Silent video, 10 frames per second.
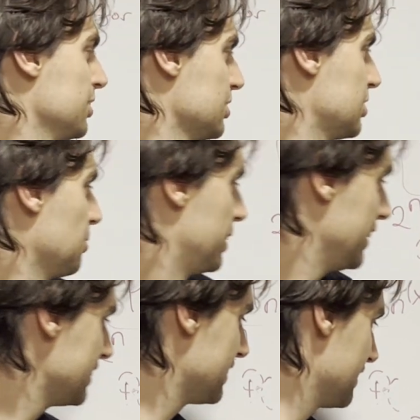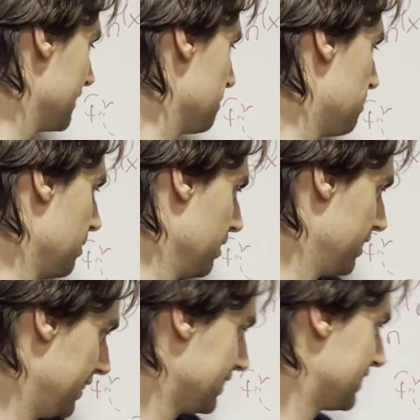So this
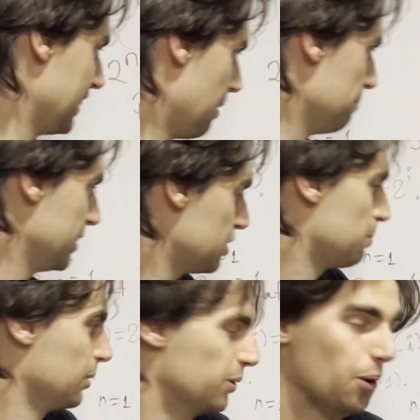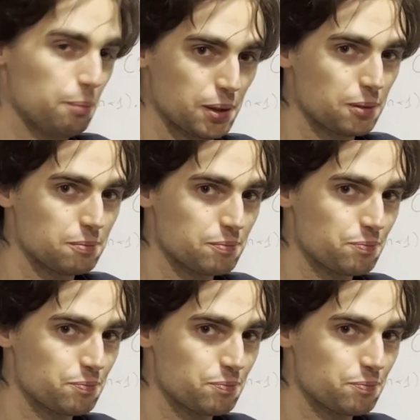polynomial,